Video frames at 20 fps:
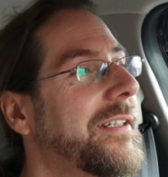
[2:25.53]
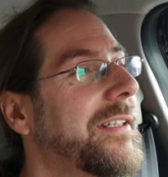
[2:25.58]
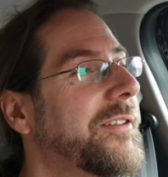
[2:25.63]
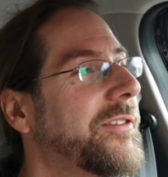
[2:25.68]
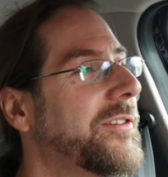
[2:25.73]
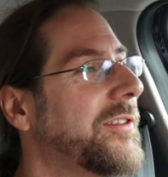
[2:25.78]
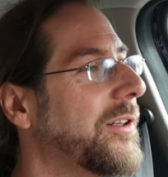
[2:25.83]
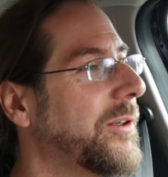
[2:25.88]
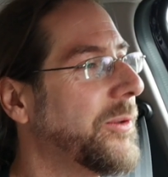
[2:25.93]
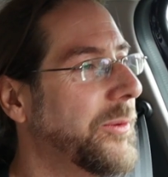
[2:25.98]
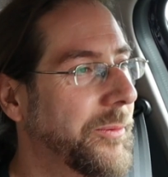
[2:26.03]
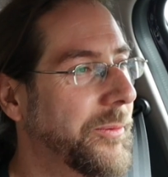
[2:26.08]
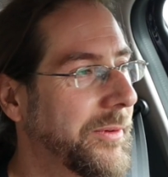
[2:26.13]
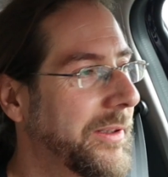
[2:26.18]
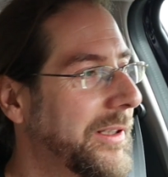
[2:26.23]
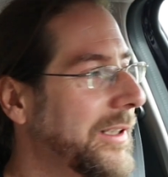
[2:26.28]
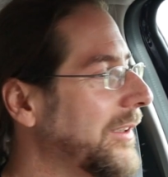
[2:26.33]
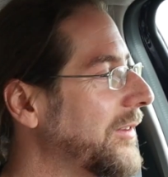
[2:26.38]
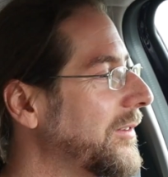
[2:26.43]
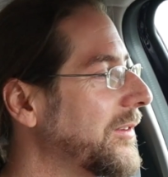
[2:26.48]
So
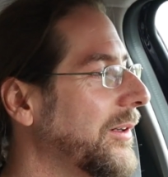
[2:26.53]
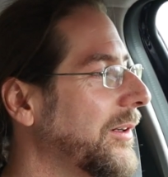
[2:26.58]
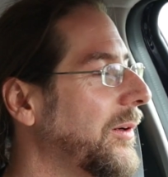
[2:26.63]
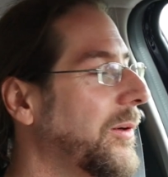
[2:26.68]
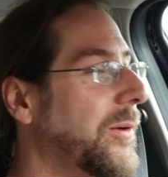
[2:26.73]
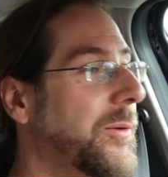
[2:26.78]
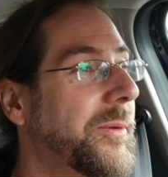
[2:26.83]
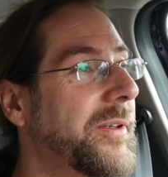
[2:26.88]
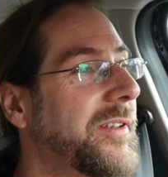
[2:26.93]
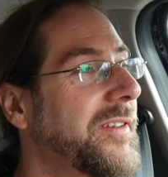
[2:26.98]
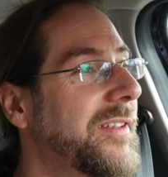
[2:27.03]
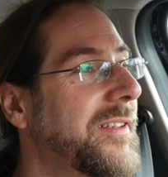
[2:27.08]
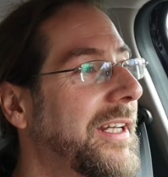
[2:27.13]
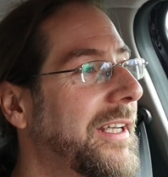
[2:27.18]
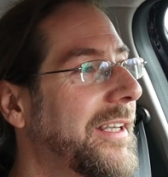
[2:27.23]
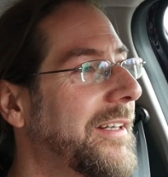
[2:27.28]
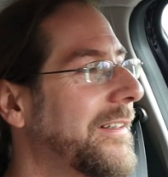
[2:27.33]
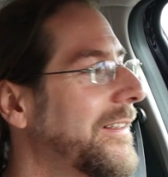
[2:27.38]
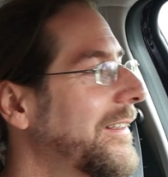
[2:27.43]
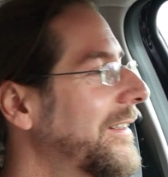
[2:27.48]
it's always
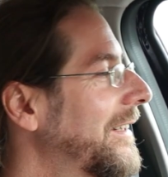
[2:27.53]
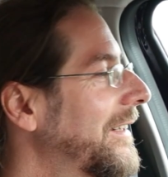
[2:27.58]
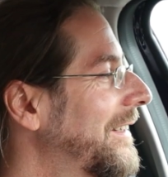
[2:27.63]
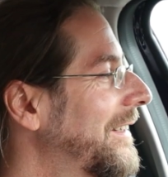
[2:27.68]
there.